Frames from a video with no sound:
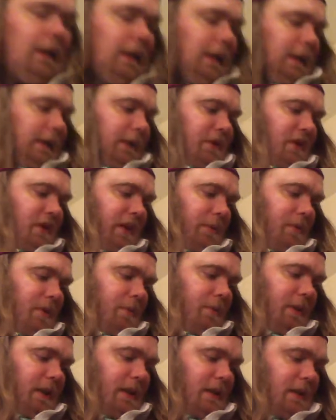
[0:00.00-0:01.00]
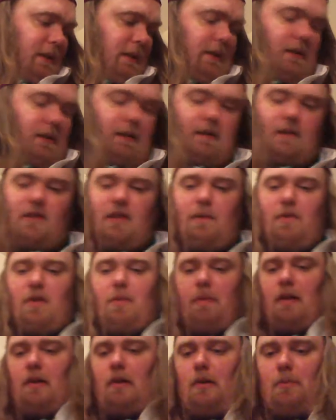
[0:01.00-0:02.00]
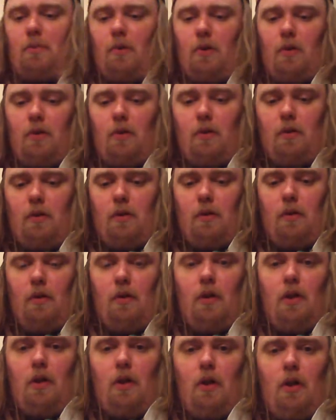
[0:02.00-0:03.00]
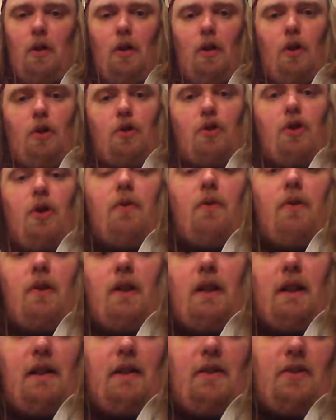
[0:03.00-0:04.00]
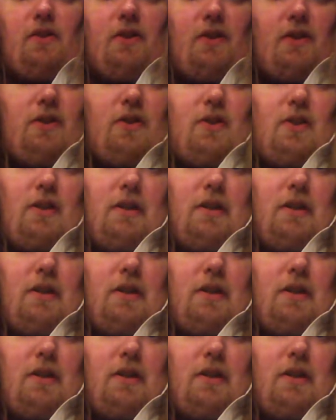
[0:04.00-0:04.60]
There seems to be a lot more to these that's